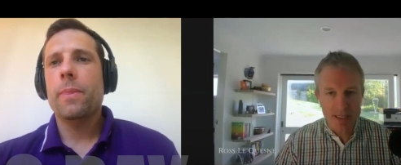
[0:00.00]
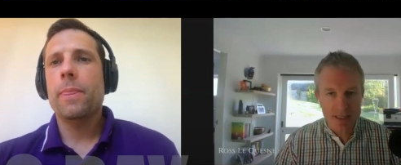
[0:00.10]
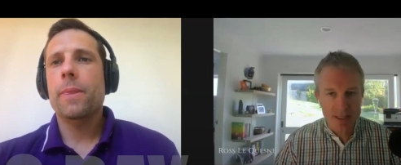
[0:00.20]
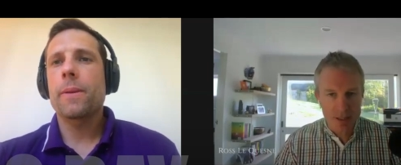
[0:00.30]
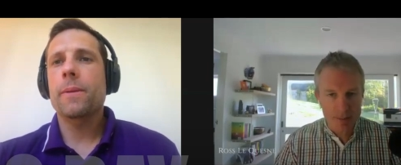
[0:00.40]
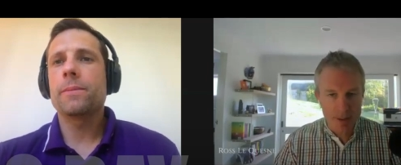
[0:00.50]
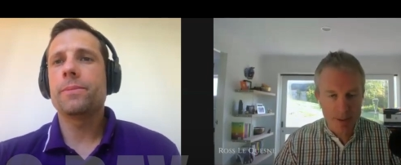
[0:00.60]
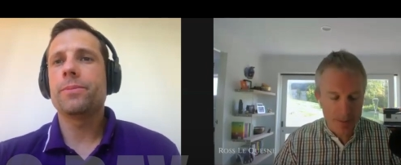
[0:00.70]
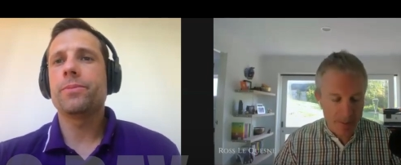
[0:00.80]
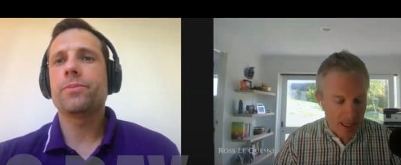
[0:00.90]
Speaker 1: just tell people
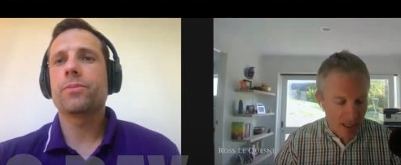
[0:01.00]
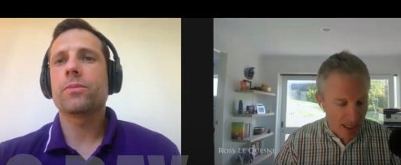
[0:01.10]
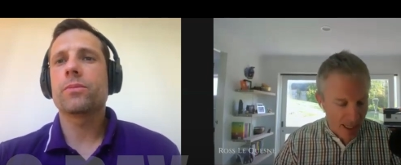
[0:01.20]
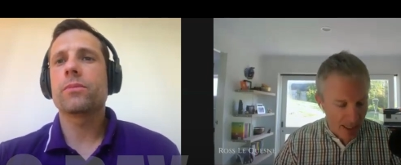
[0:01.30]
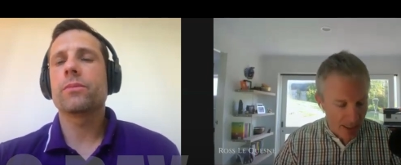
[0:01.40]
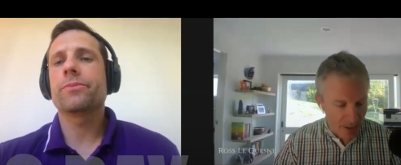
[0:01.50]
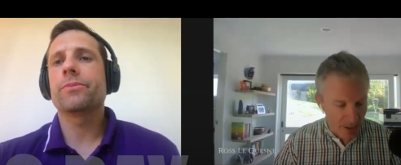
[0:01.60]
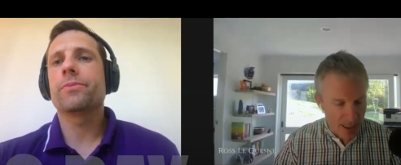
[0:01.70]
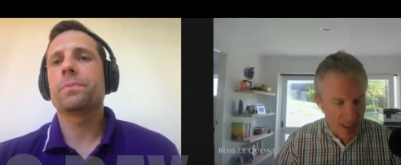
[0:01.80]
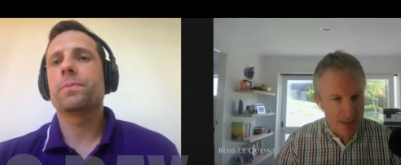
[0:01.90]
about how your
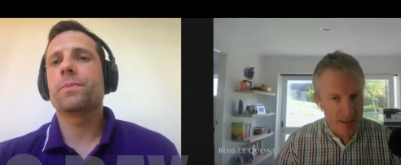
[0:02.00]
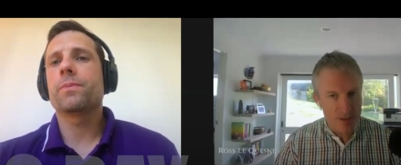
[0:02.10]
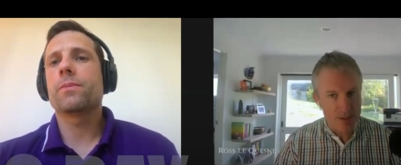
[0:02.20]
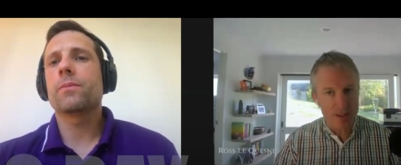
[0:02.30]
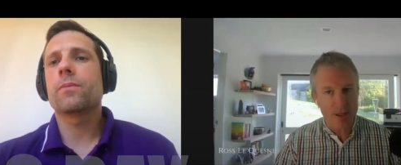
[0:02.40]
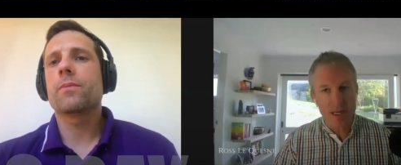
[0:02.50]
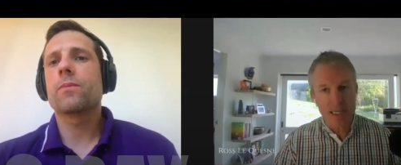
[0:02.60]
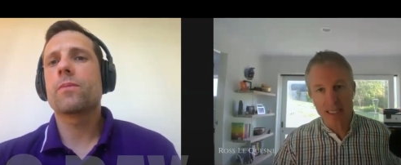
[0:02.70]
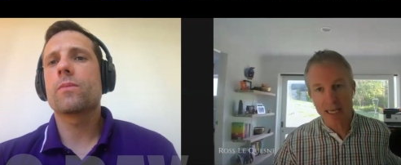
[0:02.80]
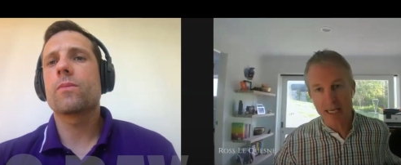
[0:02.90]
last sort of ninety
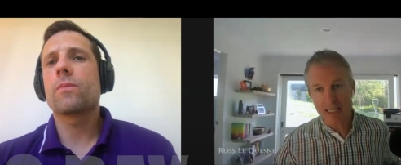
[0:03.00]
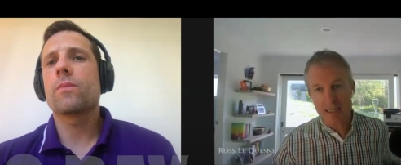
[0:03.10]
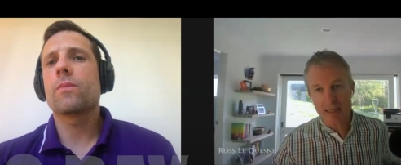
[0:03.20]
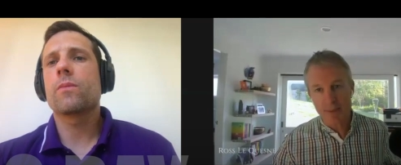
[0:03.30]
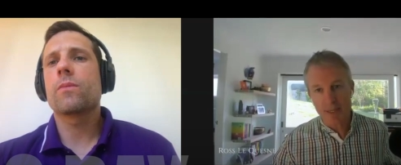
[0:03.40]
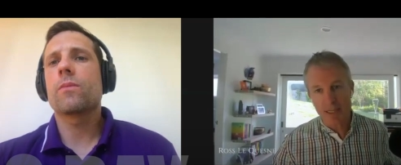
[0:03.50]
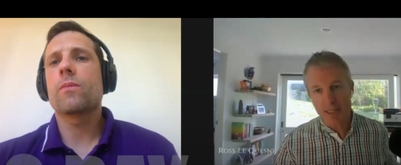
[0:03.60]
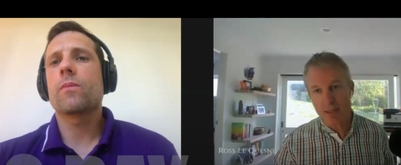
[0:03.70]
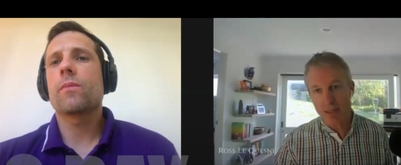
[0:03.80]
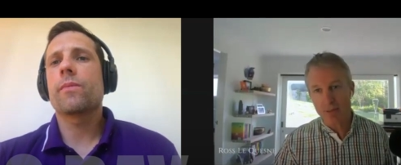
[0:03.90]
days has been in
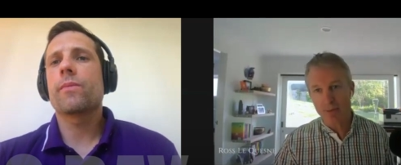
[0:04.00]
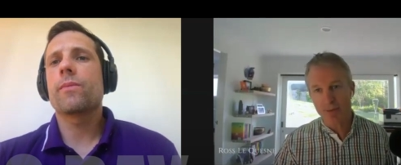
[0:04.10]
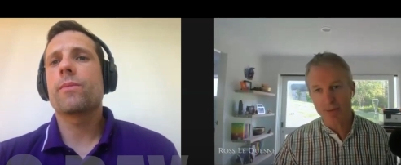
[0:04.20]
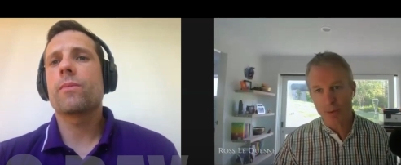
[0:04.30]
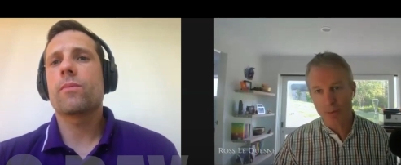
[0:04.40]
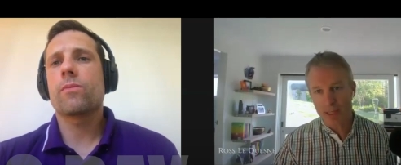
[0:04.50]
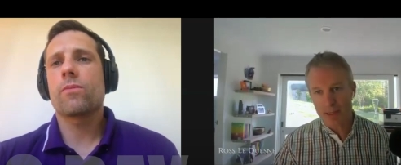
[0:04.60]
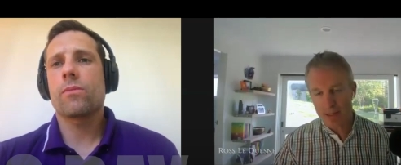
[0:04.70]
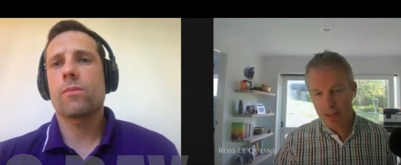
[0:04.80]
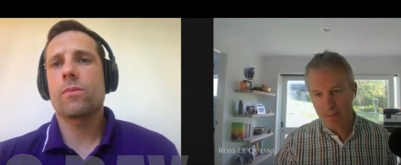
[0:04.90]
terms of
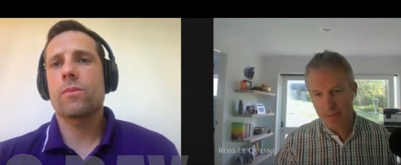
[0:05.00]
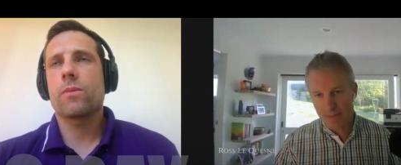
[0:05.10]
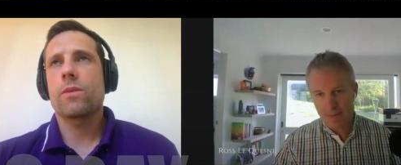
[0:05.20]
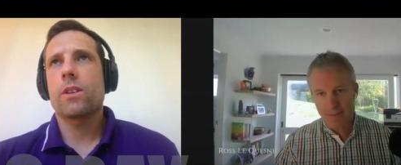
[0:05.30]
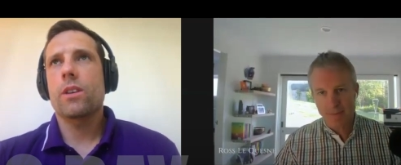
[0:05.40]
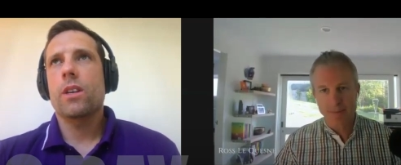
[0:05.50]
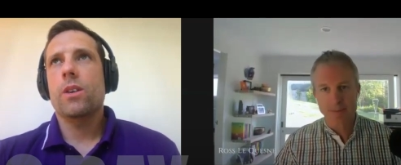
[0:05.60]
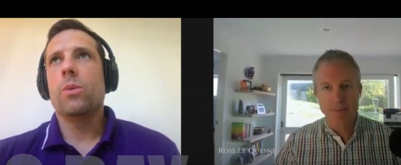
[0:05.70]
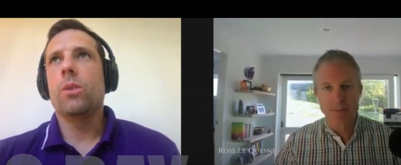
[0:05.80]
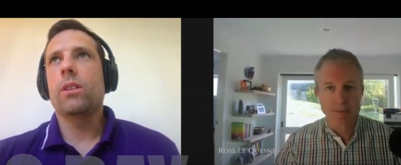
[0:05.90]
performance.
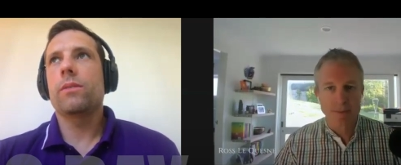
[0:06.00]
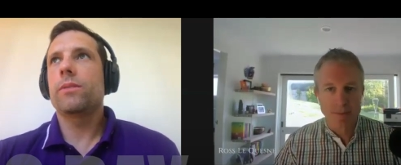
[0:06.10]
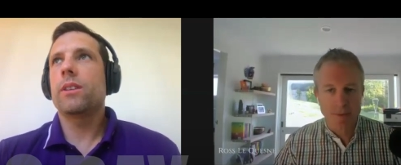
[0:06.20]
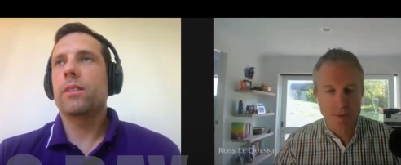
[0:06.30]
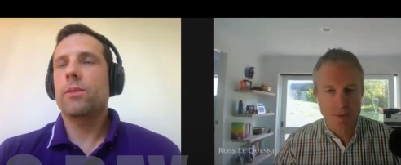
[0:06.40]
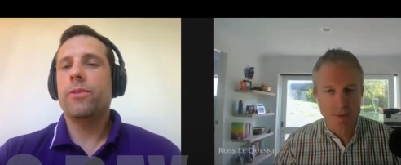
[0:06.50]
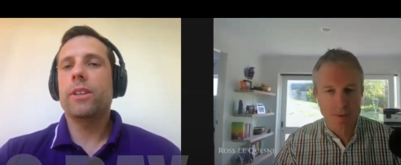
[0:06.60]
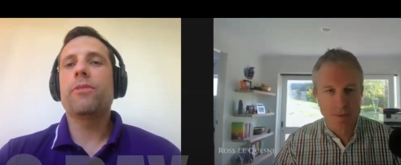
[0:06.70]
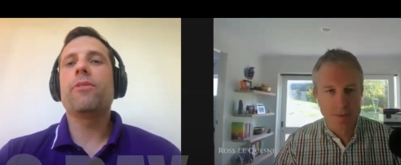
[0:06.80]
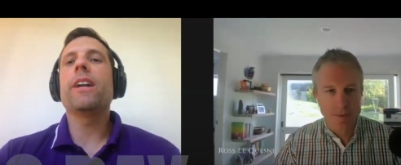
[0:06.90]
Speaker 2: Well, the, the
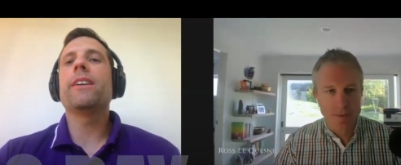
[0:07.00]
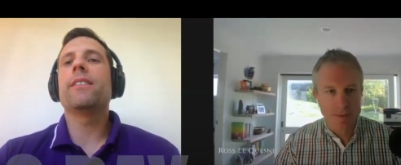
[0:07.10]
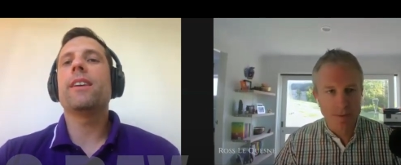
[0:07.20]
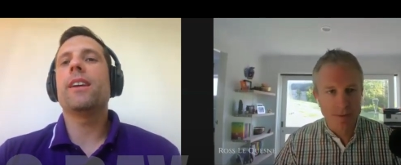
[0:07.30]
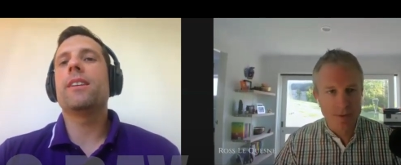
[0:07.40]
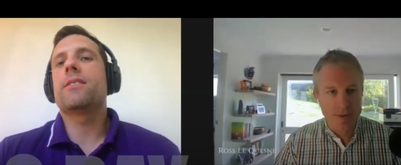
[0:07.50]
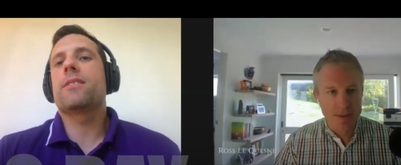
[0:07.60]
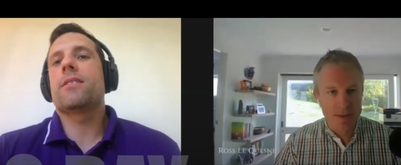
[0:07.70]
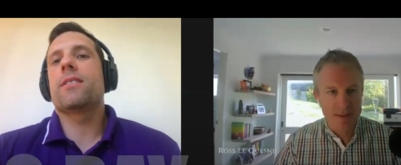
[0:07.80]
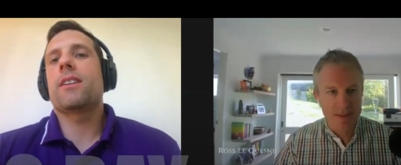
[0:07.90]
for the funny thing
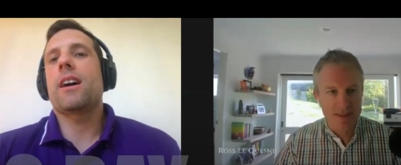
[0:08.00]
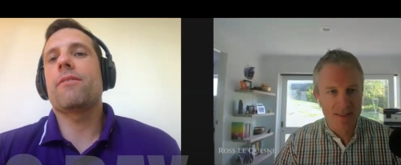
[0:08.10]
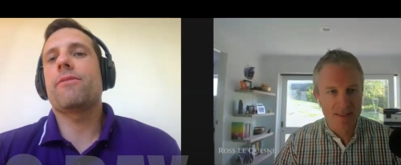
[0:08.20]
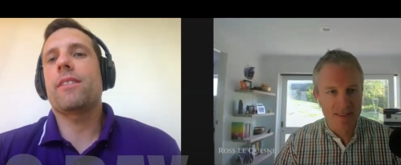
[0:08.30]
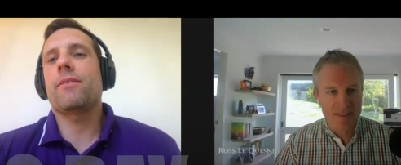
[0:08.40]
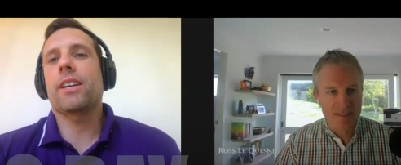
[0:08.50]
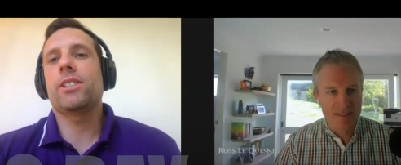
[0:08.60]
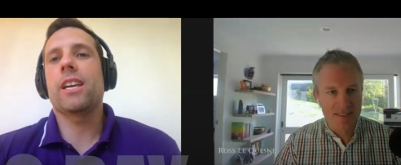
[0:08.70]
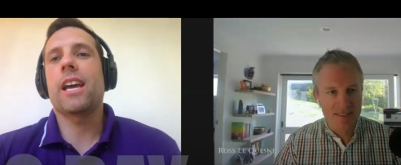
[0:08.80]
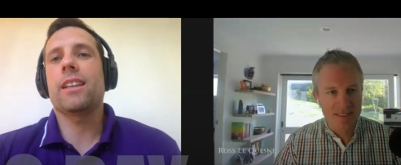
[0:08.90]
is, I've I've
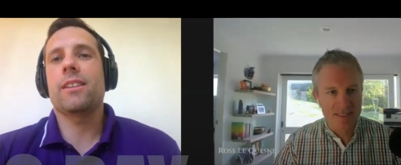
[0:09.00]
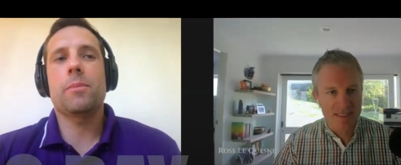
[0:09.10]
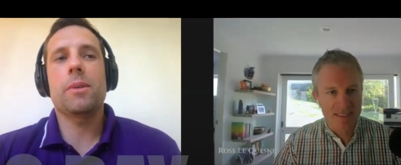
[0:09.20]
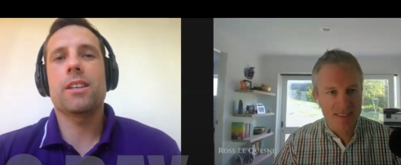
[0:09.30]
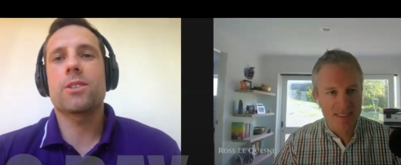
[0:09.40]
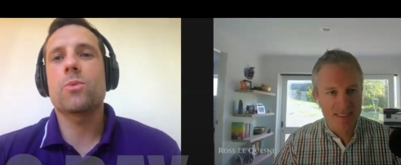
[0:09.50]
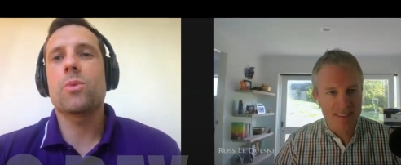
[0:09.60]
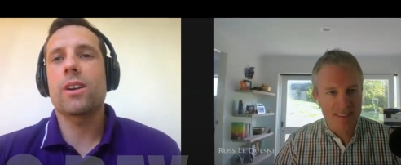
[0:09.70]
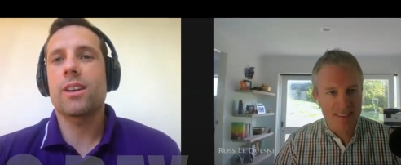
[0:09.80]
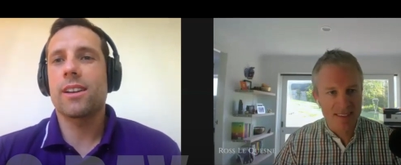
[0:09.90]
actually had the
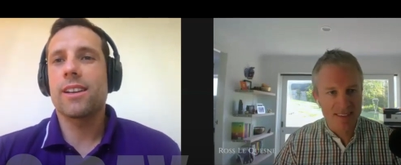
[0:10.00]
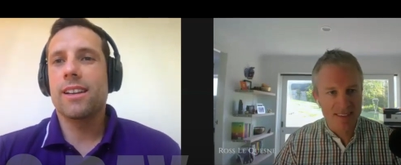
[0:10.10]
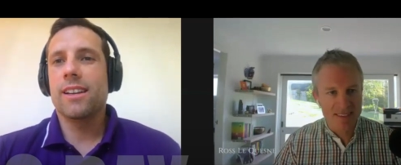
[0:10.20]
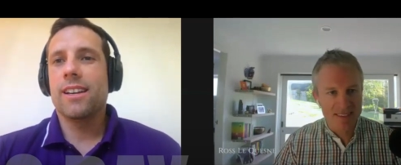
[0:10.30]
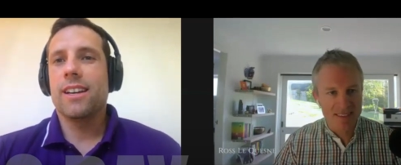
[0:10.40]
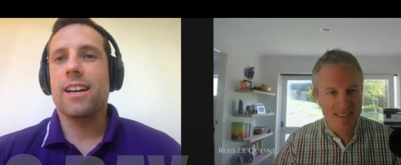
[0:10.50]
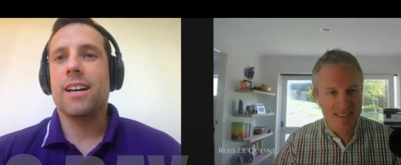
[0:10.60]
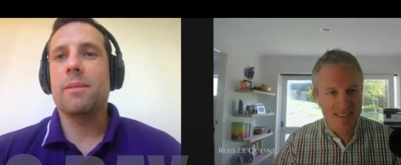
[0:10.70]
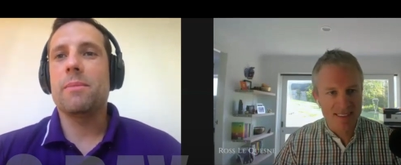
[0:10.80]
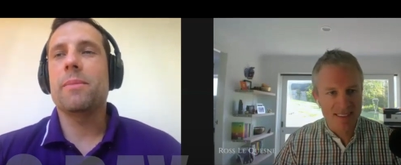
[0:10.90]
biggest quarter
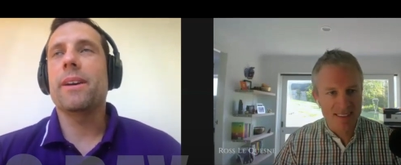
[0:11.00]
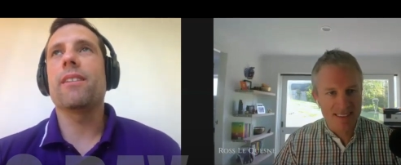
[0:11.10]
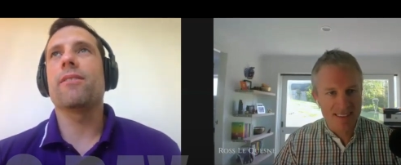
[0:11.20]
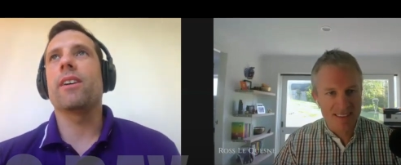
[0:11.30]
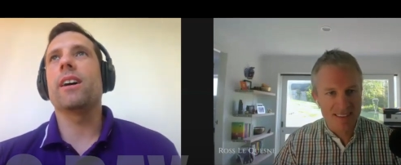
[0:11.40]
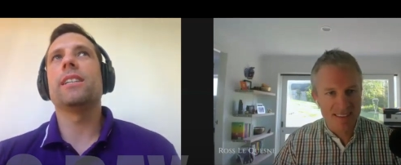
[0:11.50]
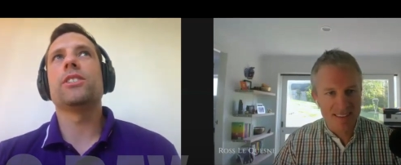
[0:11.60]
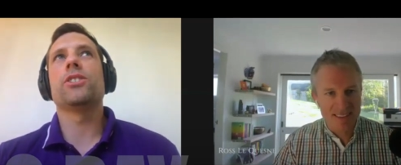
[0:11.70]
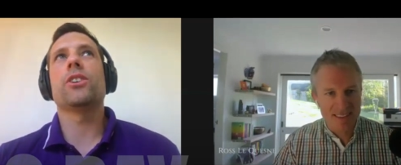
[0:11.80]
um, ever.